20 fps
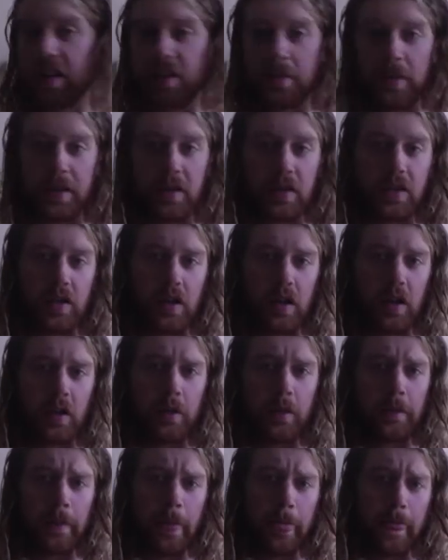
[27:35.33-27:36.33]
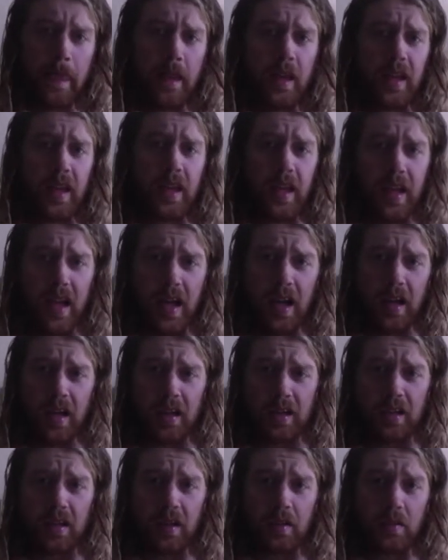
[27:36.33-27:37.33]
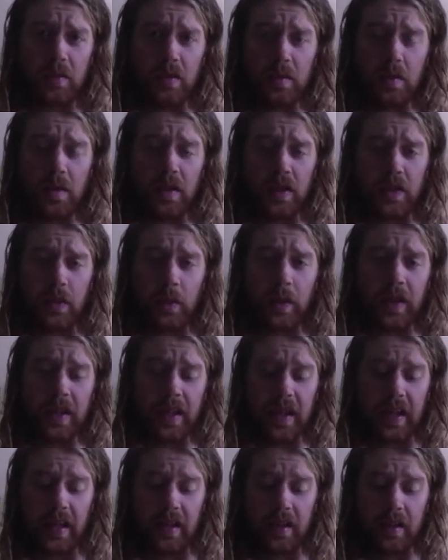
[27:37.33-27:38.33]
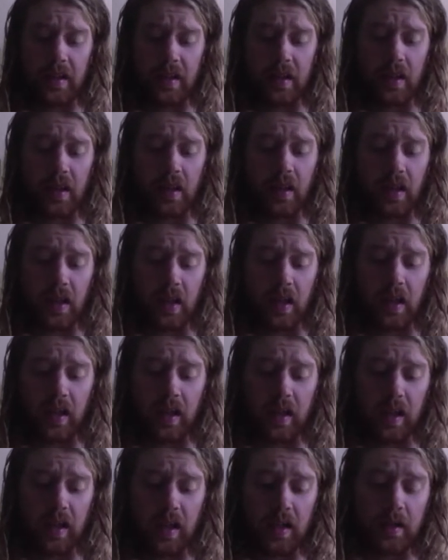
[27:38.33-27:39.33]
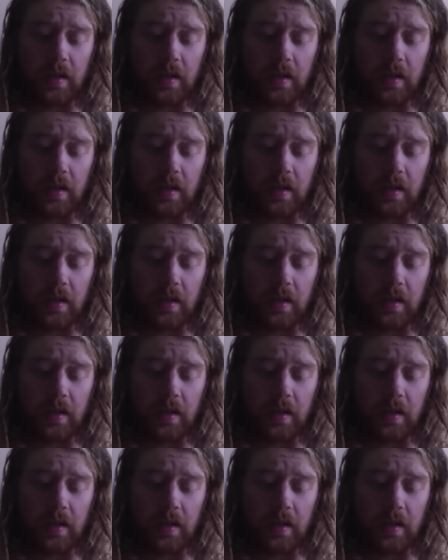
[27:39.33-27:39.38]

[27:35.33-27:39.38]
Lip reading: about the show. He actually was more into Windhand. Uh,